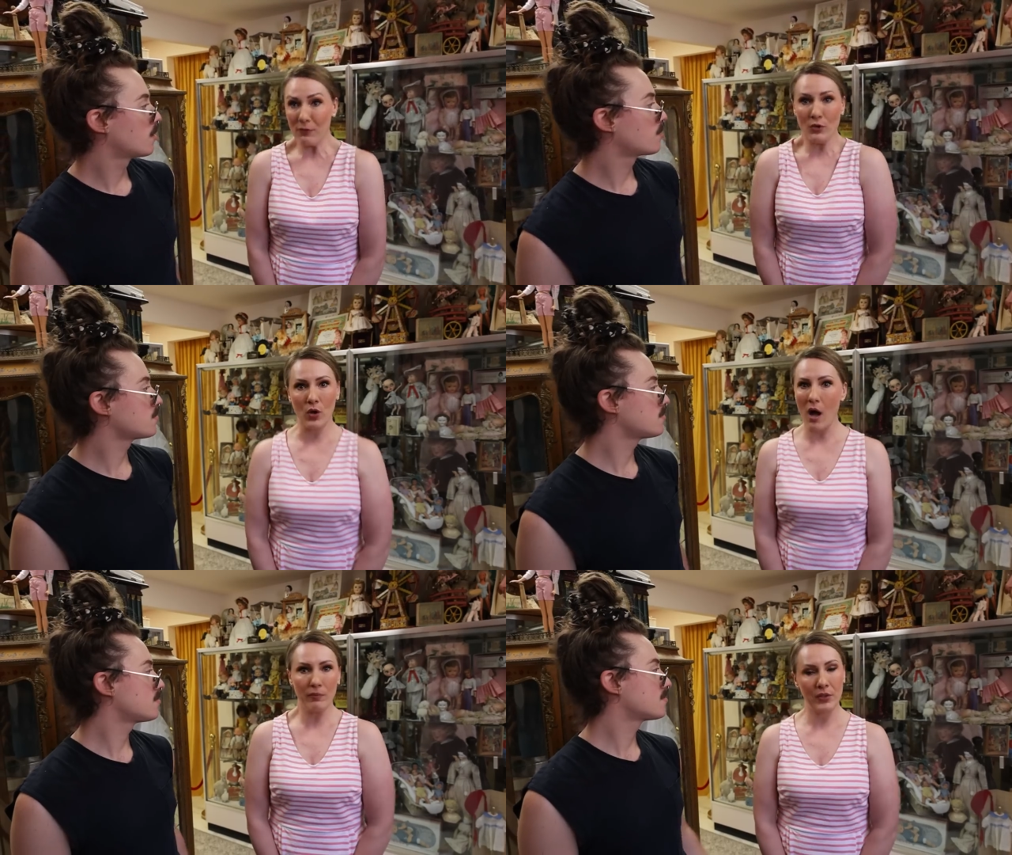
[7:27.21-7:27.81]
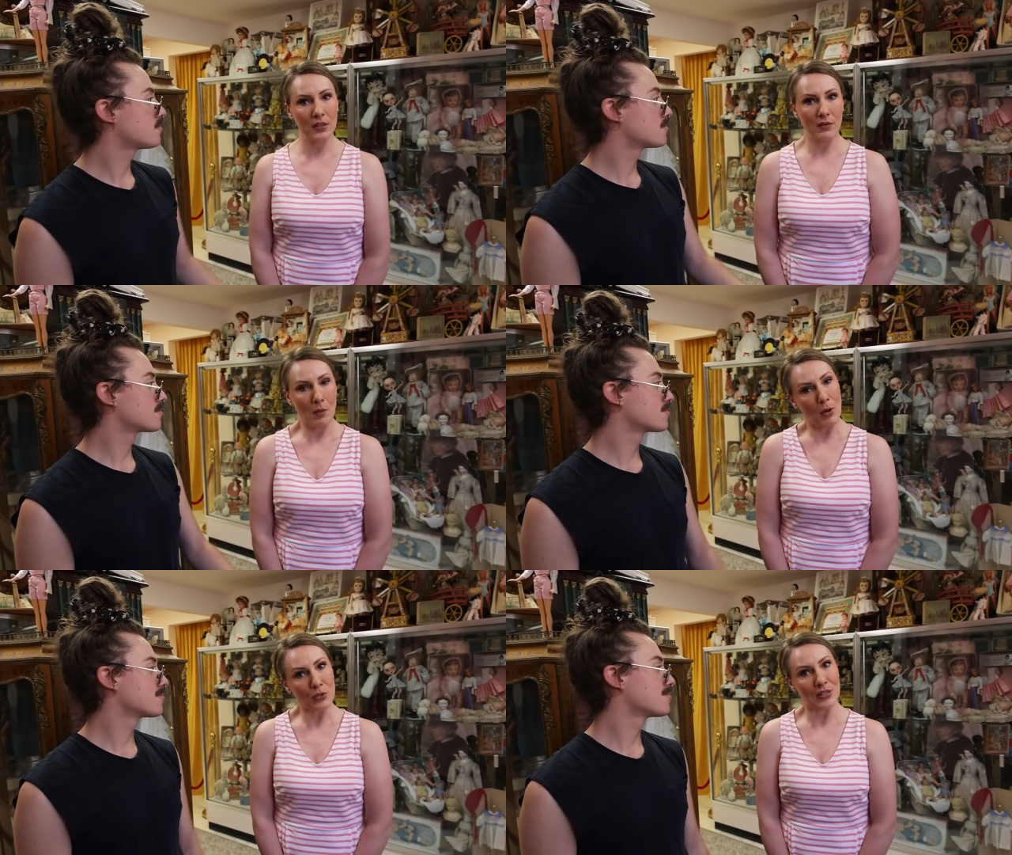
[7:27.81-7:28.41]
Speaker 1: I feel confident in
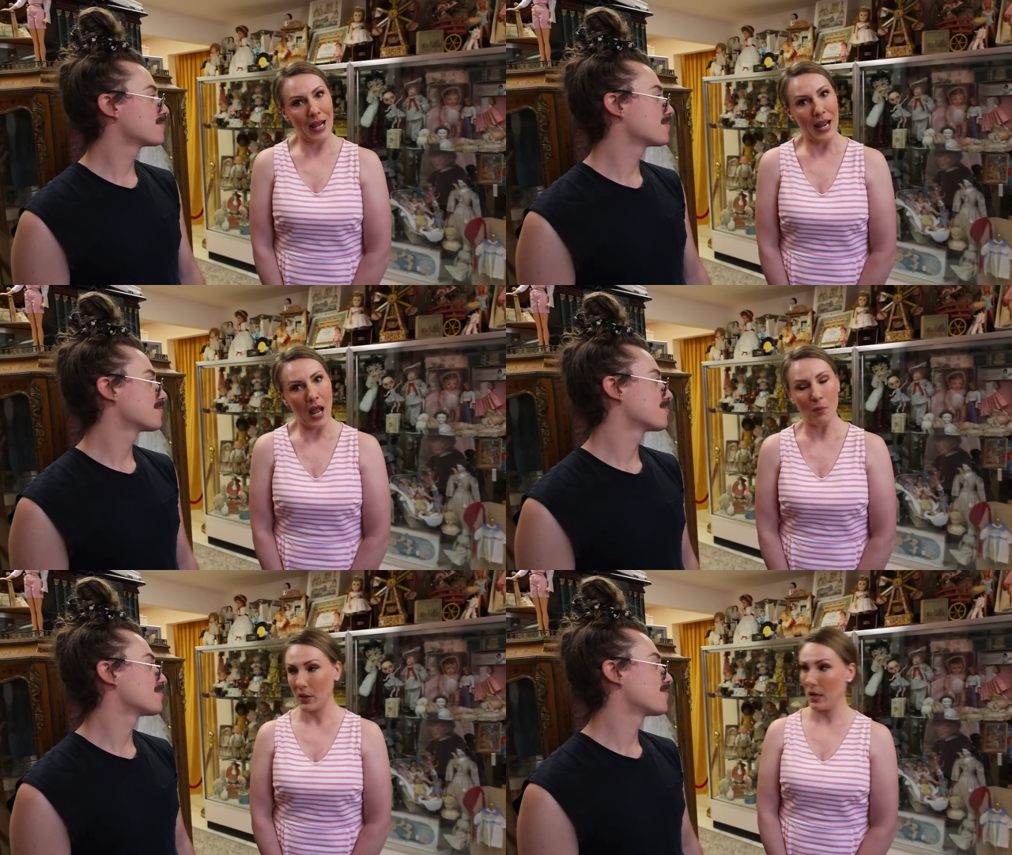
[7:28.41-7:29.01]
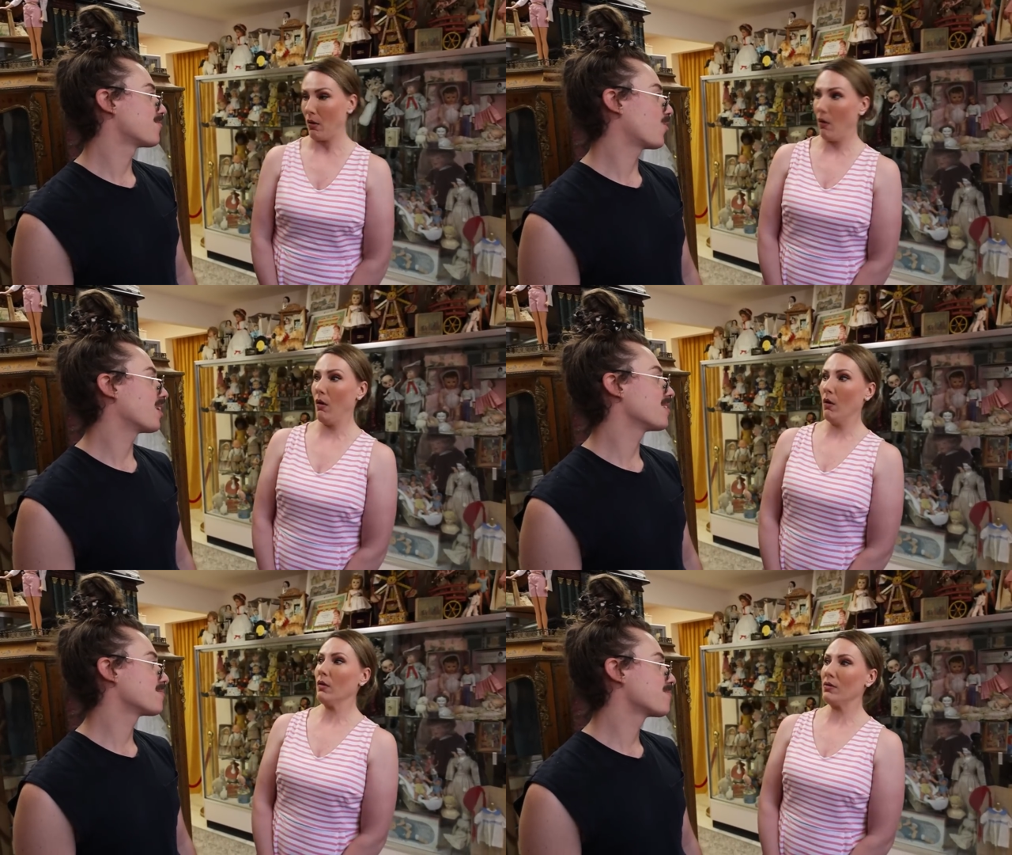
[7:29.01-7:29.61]
the person I am. Like,
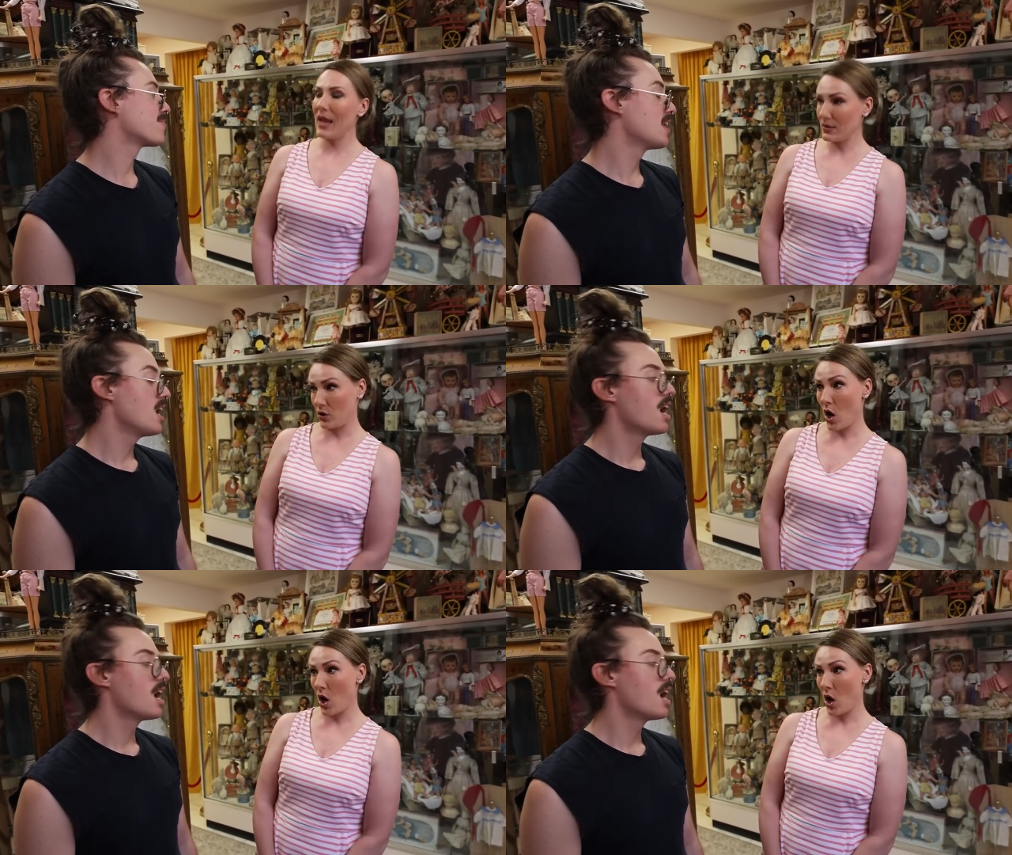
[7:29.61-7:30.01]
right. that's